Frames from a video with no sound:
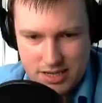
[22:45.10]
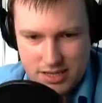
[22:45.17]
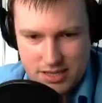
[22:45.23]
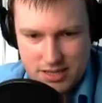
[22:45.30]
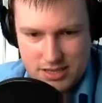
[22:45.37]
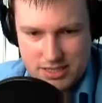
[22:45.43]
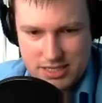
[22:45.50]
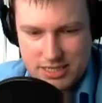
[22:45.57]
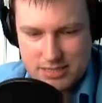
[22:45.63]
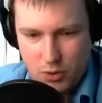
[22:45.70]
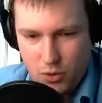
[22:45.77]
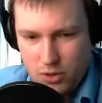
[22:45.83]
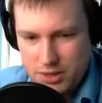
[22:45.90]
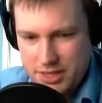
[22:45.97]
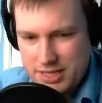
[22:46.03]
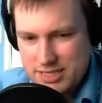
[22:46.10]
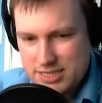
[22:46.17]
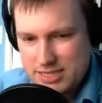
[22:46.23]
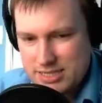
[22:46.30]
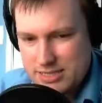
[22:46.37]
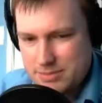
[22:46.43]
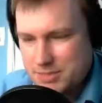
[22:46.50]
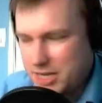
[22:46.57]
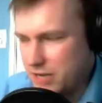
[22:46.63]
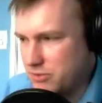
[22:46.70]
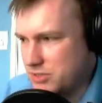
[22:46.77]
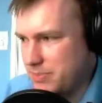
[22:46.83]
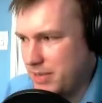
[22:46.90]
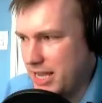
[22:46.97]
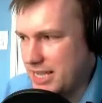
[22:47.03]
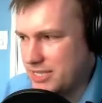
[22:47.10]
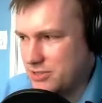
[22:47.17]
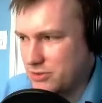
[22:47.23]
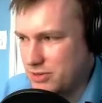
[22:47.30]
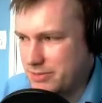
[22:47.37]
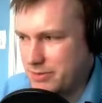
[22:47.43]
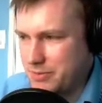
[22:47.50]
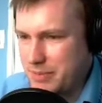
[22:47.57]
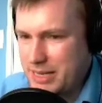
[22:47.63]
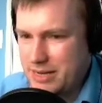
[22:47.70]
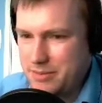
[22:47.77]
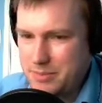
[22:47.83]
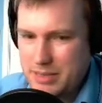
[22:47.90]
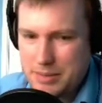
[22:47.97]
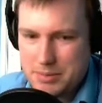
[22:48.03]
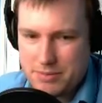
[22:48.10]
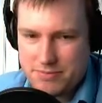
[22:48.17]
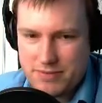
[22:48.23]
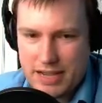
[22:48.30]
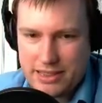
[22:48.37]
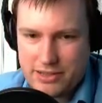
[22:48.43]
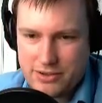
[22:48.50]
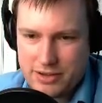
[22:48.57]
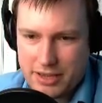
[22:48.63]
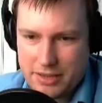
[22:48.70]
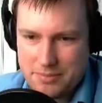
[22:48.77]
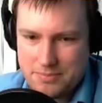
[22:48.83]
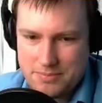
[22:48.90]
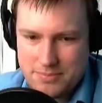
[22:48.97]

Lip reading: See, some ordnance and some general supply storage would mean it'd be able to fight longer.